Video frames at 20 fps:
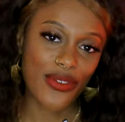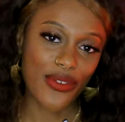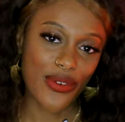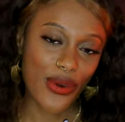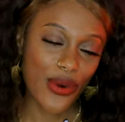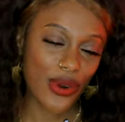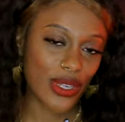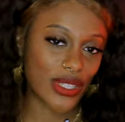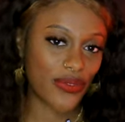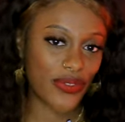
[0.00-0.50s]
Of
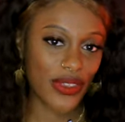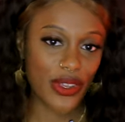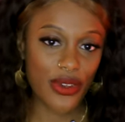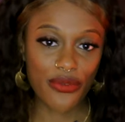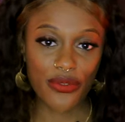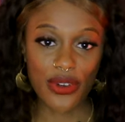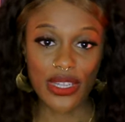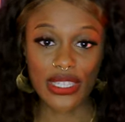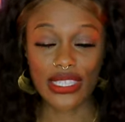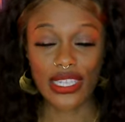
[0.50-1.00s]
course, feel
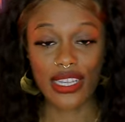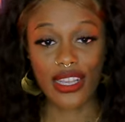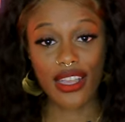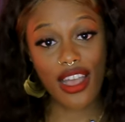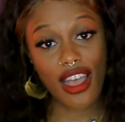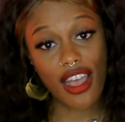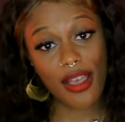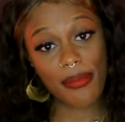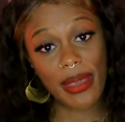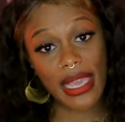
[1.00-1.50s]
free to
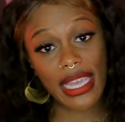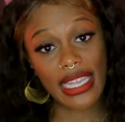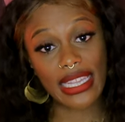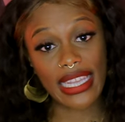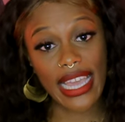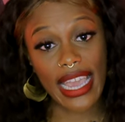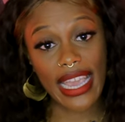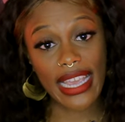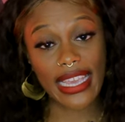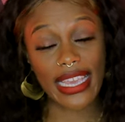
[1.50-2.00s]
comment,
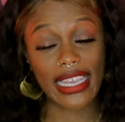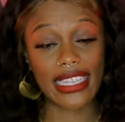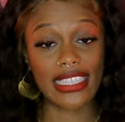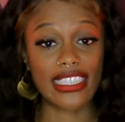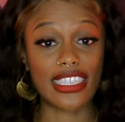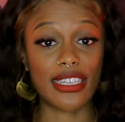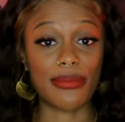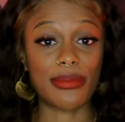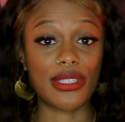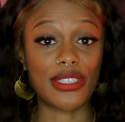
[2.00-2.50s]
like, and
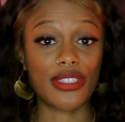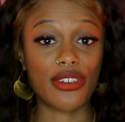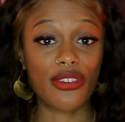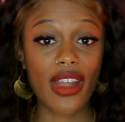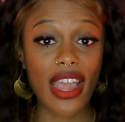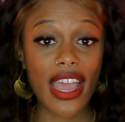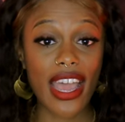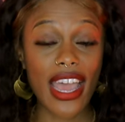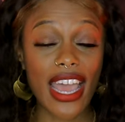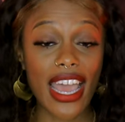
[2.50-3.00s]

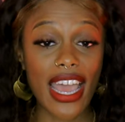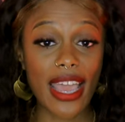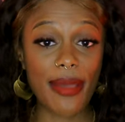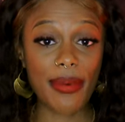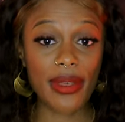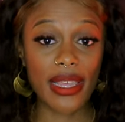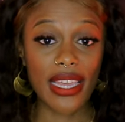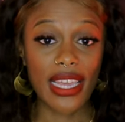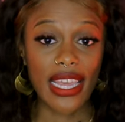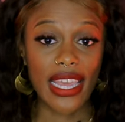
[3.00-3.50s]

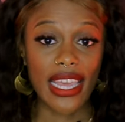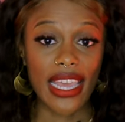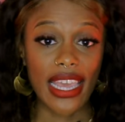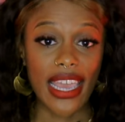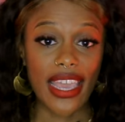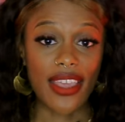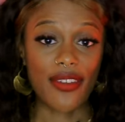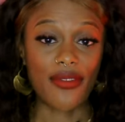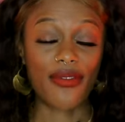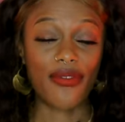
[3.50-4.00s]
subscribe,
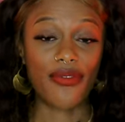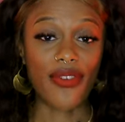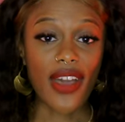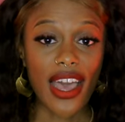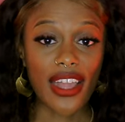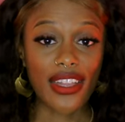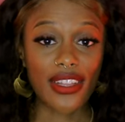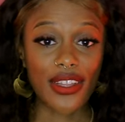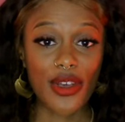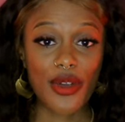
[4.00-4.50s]
and
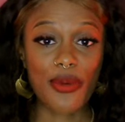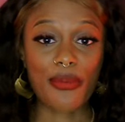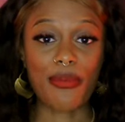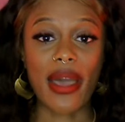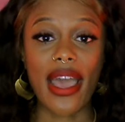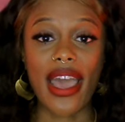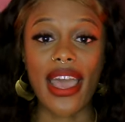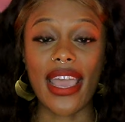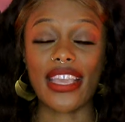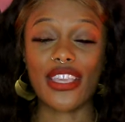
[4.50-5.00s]
follow
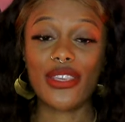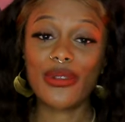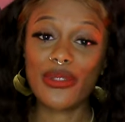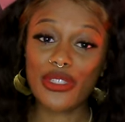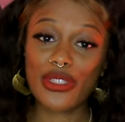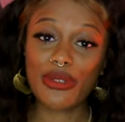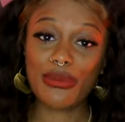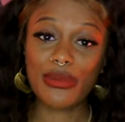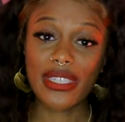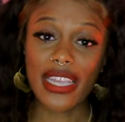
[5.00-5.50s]
my
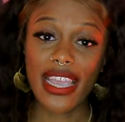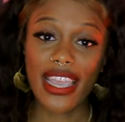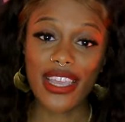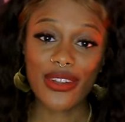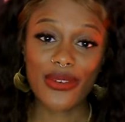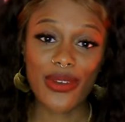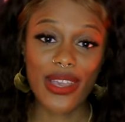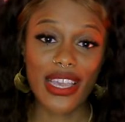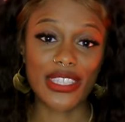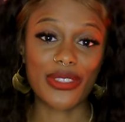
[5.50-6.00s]
YouTube
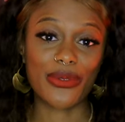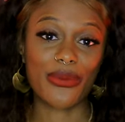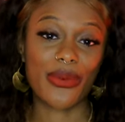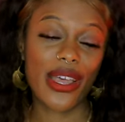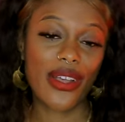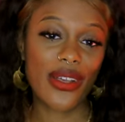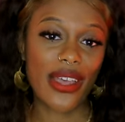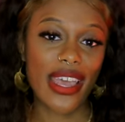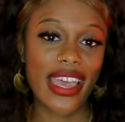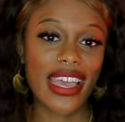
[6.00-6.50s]
channel as
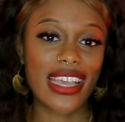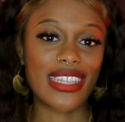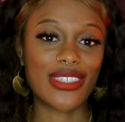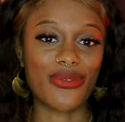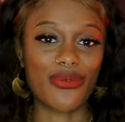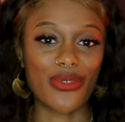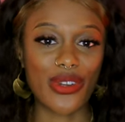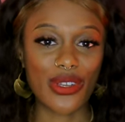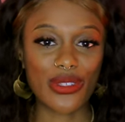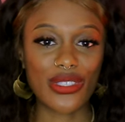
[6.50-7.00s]
well as
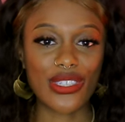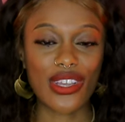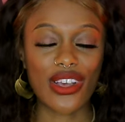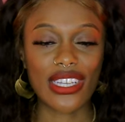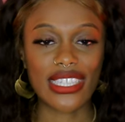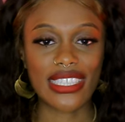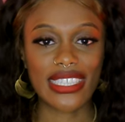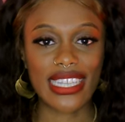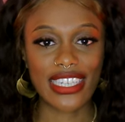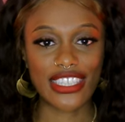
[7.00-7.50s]
Real
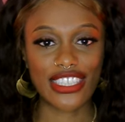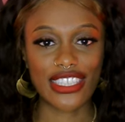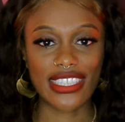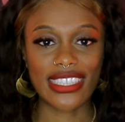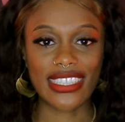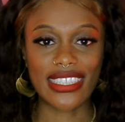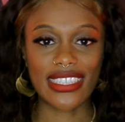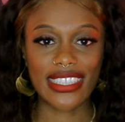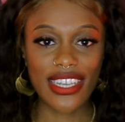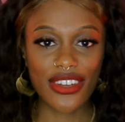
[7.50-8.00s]
Talk Session
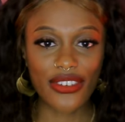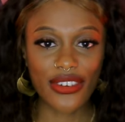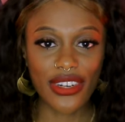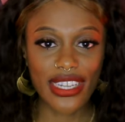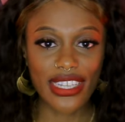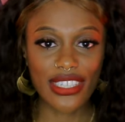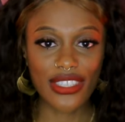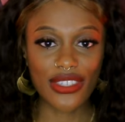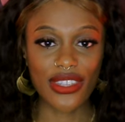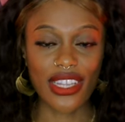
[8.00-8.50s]

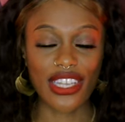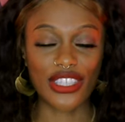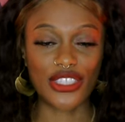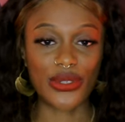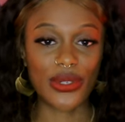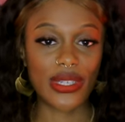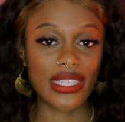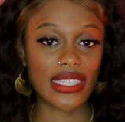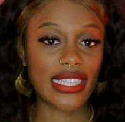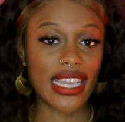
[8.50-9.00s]
series so that
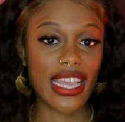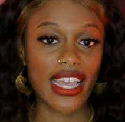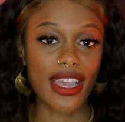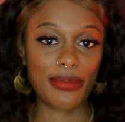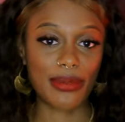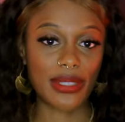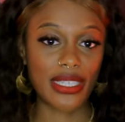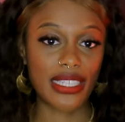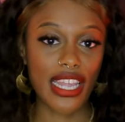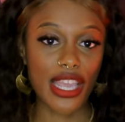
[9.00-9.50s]
you can stay
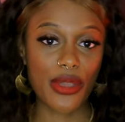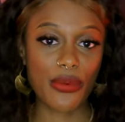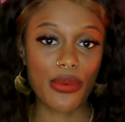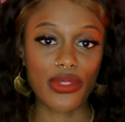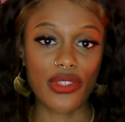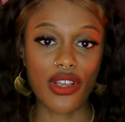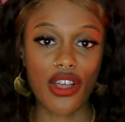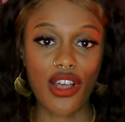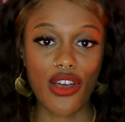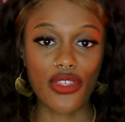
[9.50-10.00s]
up to date
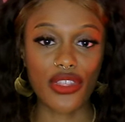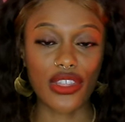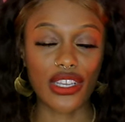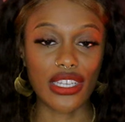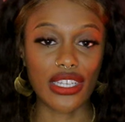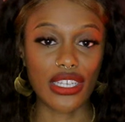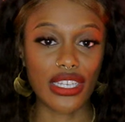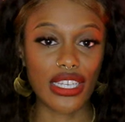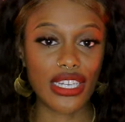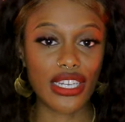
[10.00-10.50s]
with all the
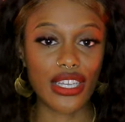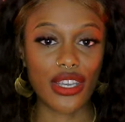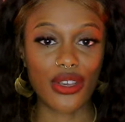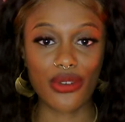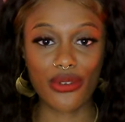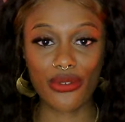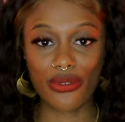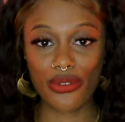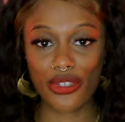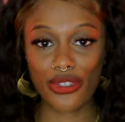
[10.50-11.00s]
good
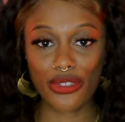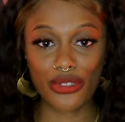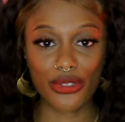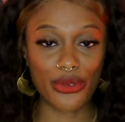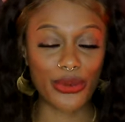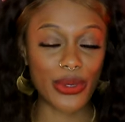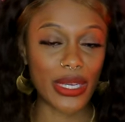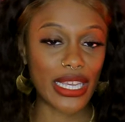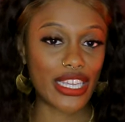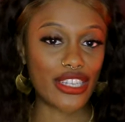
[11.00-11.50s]

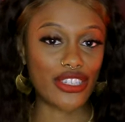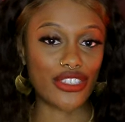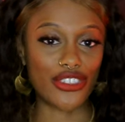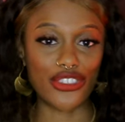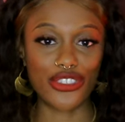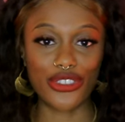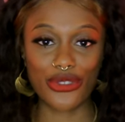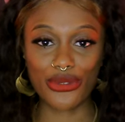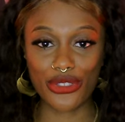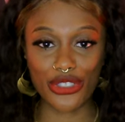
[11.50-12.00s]
hoodoo and
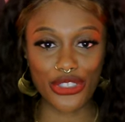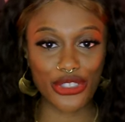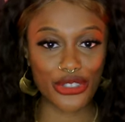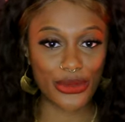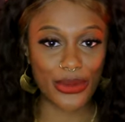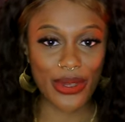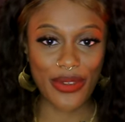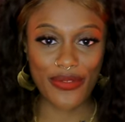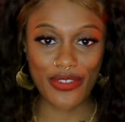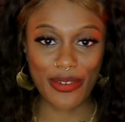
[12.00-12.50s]

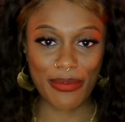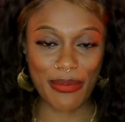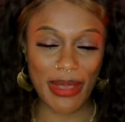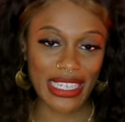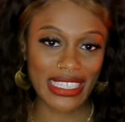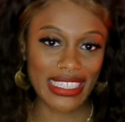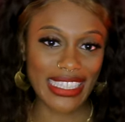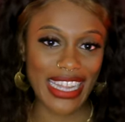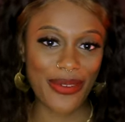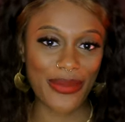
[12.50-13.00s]
juju
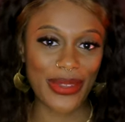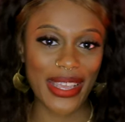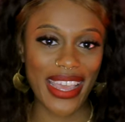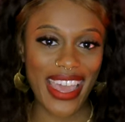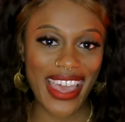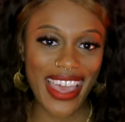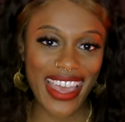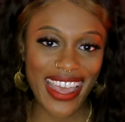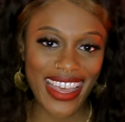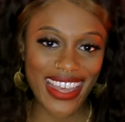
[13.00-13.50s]
information that we
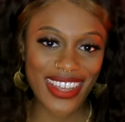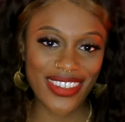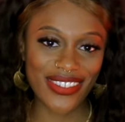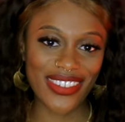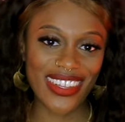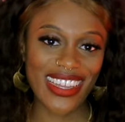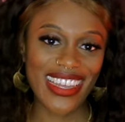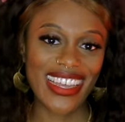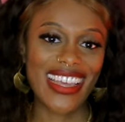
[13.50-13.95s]
have.